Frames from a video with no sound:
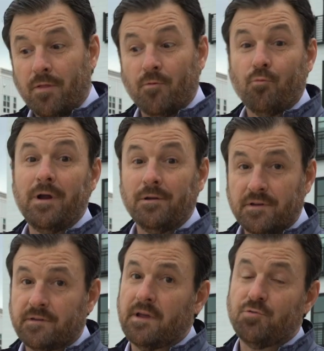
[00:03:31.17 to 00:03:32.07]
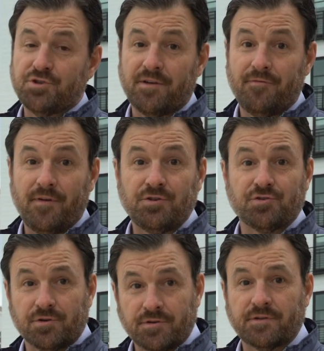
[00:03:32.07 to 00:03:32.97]
one of the real distinguishing
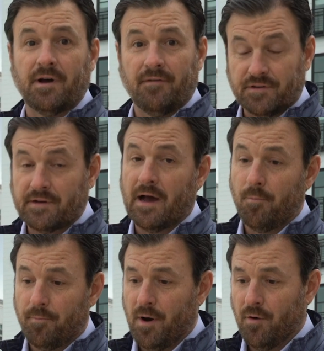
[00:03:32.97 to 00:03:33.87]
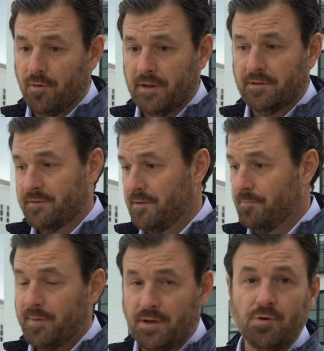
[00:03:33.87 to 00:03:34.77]
features of a Scout boat is the
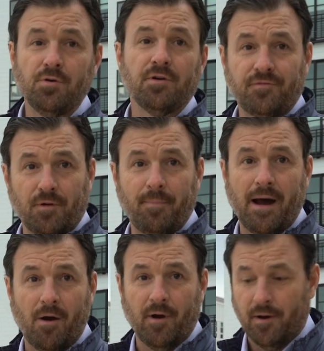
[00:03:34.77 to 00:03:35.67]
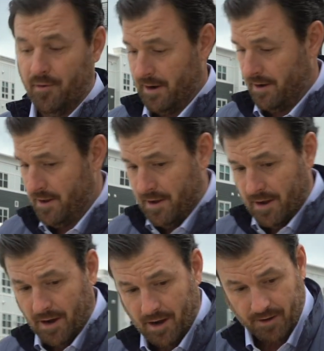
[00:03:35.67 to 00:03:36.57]
beautiful bow area.
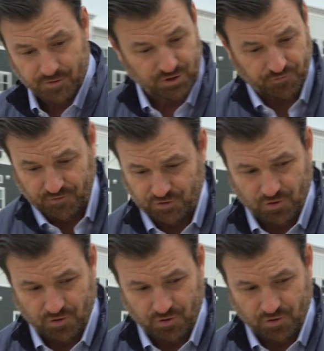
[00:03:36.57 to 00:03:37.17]
Uh, just for